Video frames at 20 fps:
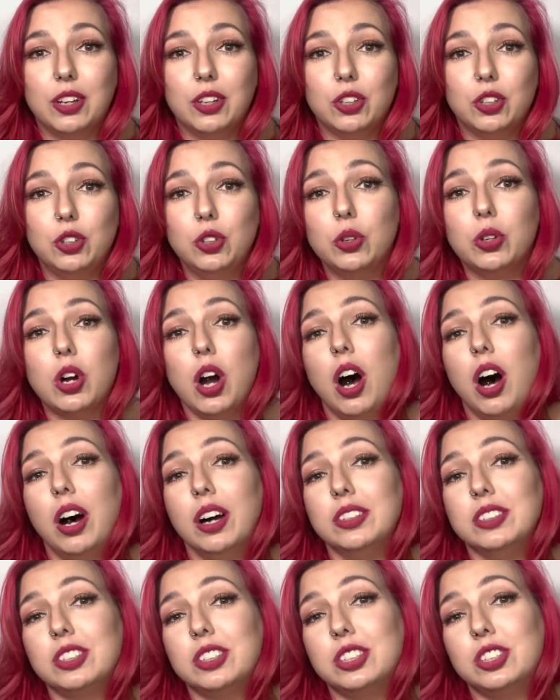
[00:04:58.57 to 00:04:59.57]
You
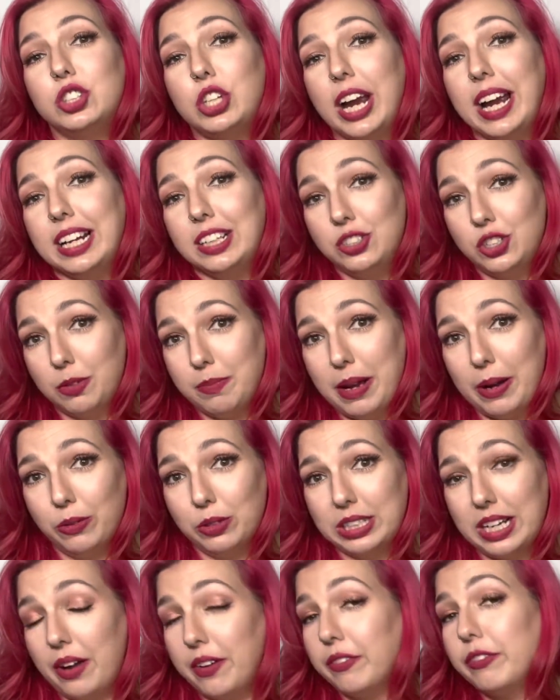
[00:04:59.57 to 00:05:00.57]
can't change a
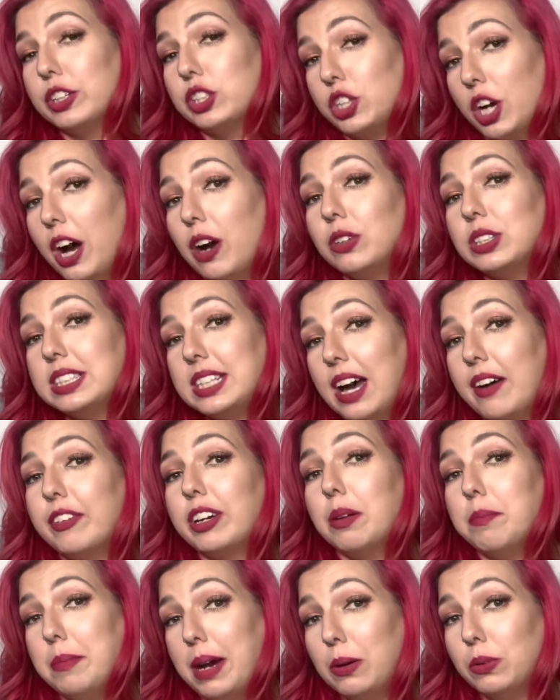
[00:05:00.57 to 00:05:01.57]
meltdown. If a child is having
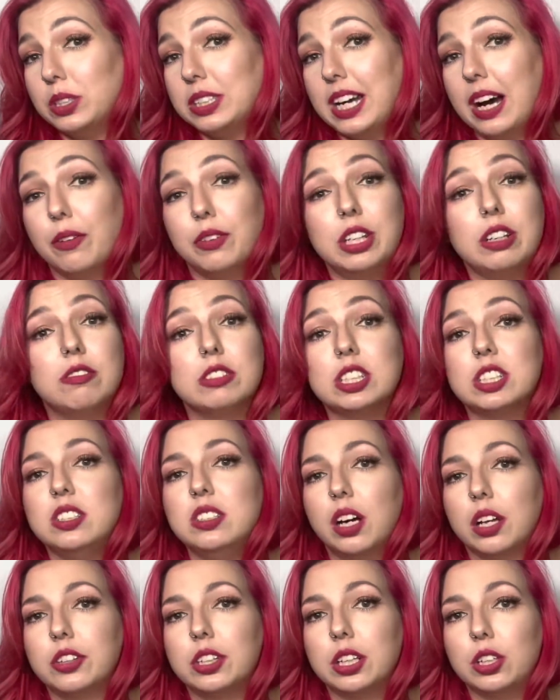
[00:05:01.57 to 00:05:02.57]
a meltdown, there is
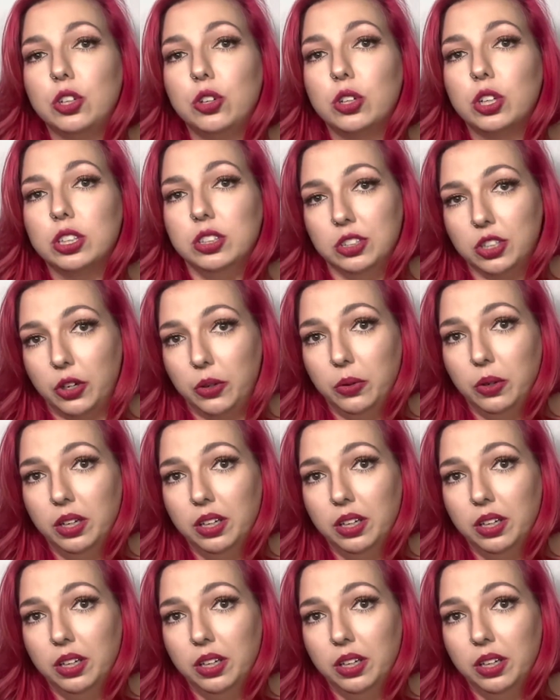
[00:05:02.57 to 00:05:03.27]
nothing you can do